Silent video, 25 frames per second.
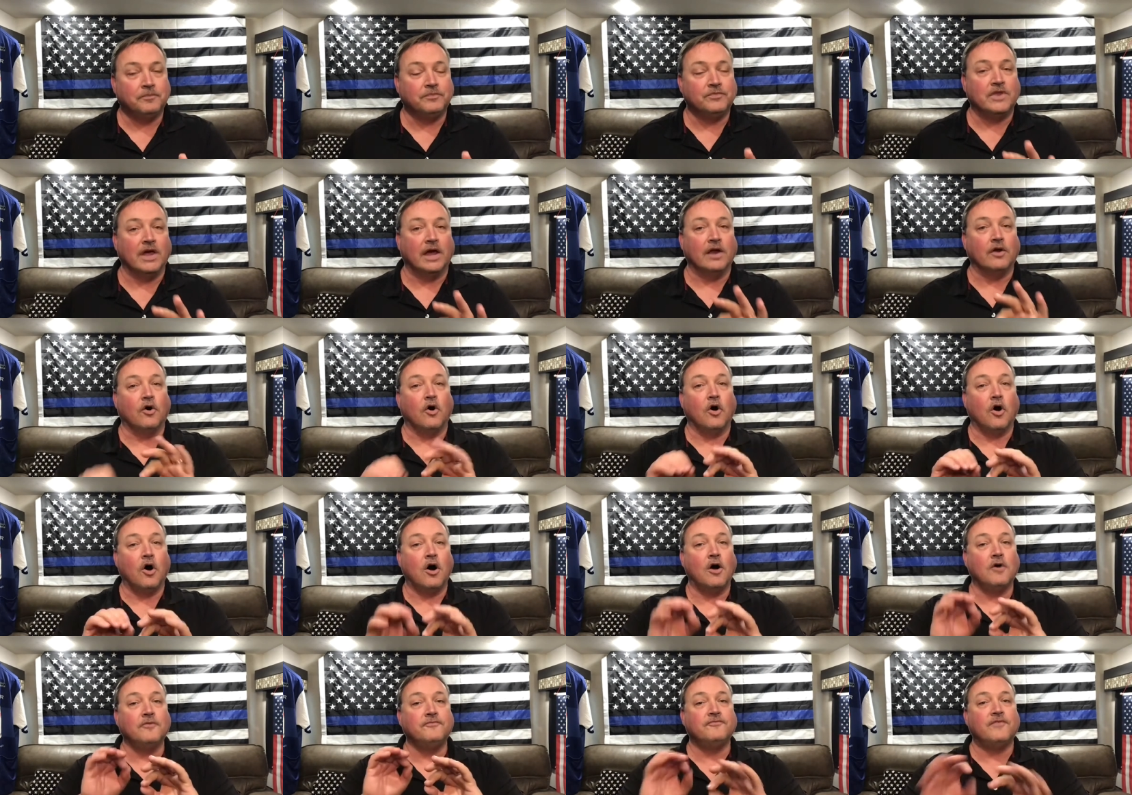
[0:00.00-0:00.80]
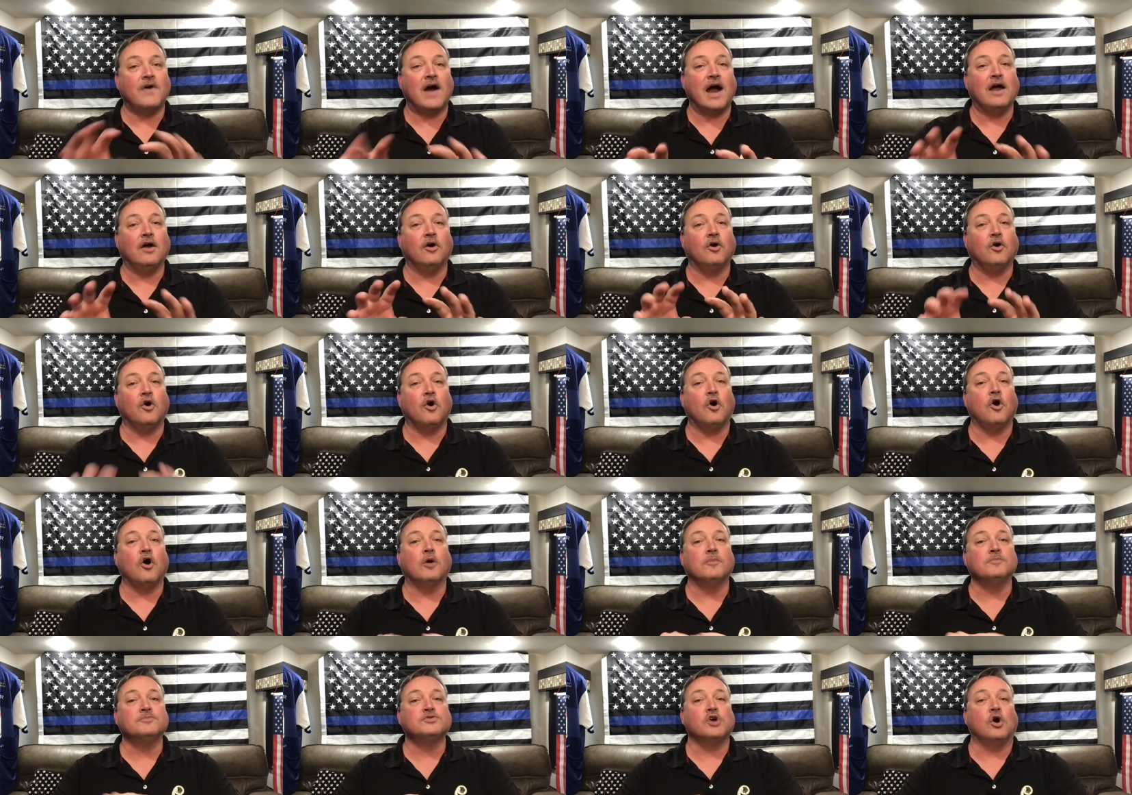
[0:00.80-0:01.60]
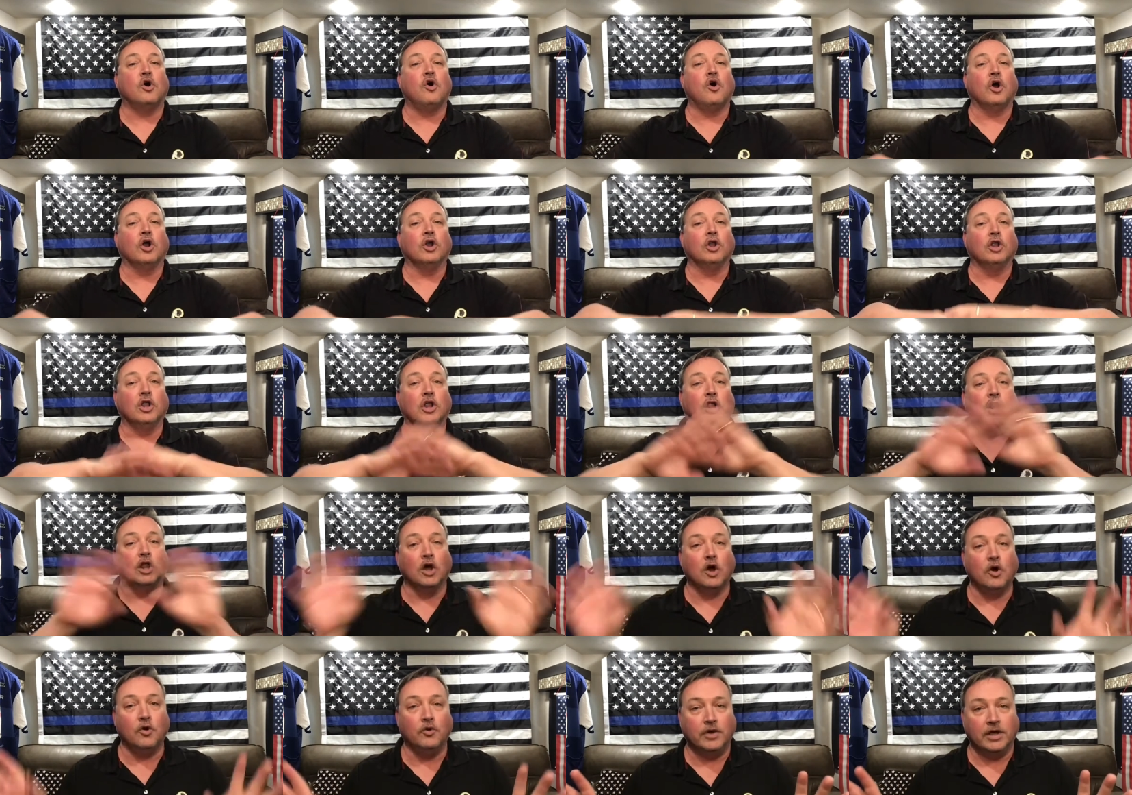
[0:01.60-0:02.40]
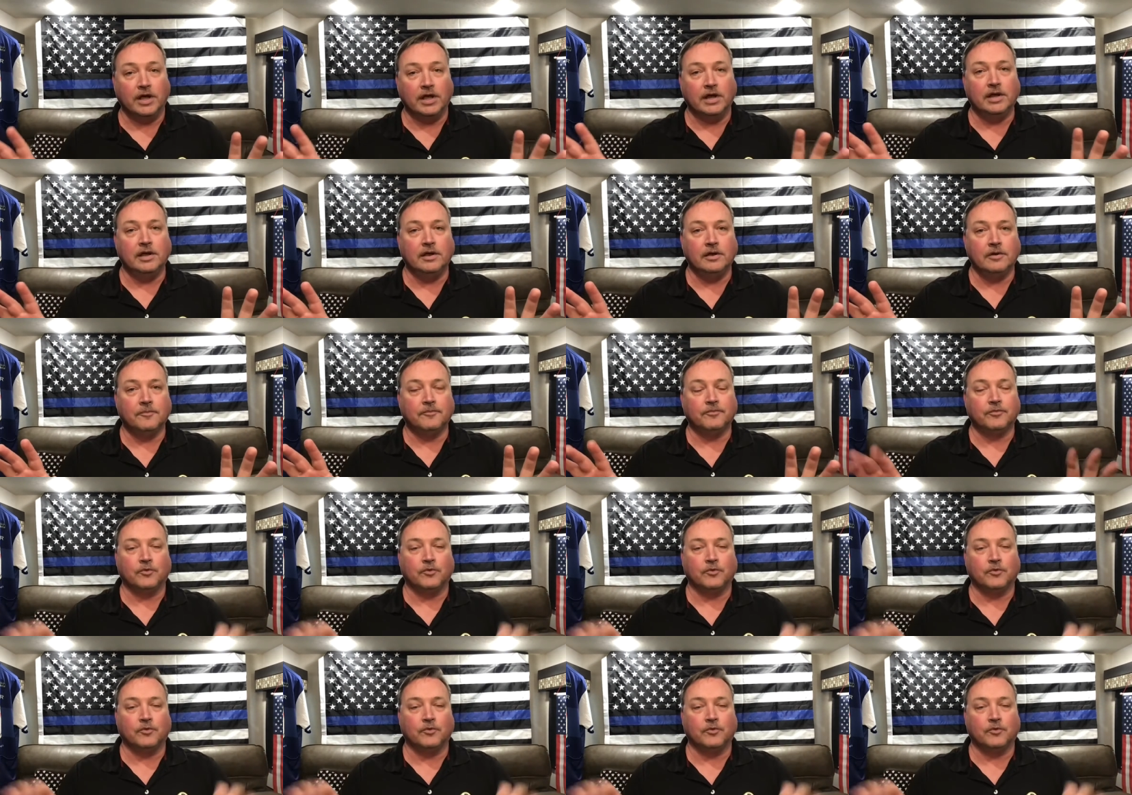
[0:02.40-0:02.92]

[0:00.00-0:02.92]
that all firearms are loaded,